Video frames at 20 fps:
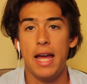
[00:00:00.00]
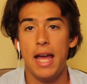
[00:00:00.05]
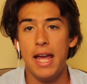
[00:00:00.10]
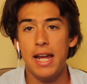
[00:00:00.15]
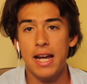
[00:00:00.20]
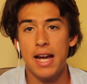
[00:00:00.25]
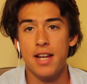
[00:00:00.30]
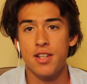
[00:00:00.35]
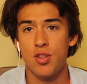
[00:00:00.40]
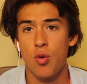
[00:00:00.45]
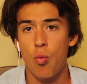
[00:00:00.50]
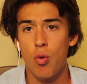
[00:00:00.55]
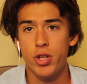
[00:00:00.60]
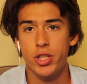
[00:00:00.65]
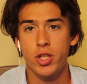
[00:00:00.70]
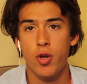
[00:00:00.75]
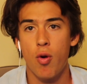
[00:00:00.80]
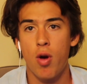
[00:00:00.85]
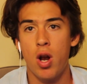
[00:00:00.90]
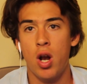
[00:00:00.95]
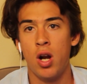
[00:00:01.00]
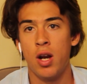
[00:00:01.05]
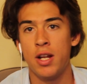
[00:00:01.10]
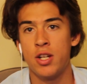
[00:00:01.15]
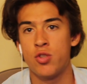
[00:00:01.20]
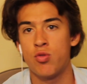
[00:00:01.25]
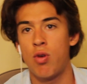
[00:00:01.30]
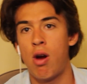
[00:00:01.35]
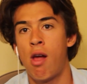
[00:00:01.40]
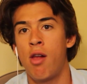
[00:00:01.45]
Hey guys, what's going on?
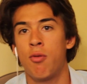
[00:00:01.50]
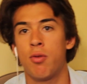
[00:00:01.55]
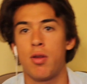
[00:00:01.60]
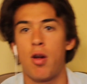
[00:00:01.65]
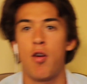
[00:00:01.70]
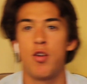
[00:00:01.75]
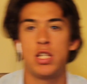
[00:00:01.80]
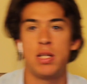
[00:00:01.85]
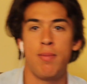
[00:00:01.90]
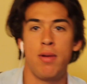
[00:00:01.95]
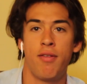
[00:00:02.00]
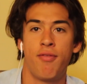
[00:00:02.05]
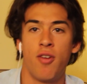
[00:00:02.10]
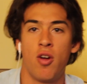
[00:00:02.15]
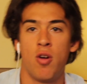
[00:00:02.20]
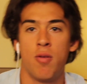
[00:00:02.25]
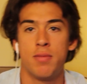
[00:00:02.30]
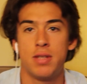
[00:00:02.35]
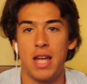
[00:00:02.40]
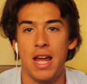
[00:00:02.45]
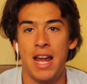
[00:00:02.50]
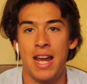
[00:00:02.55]
It's Ryan with RCB Films,